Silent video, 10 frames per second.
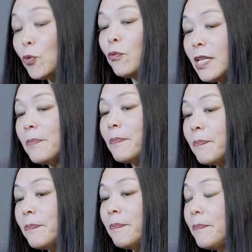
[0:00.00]
really
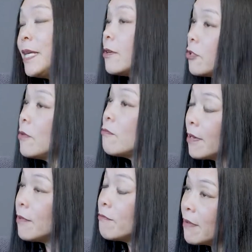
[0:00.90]
being
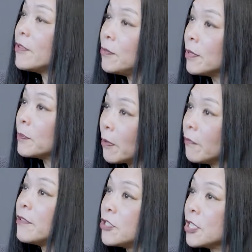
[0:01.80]
a revenue and profit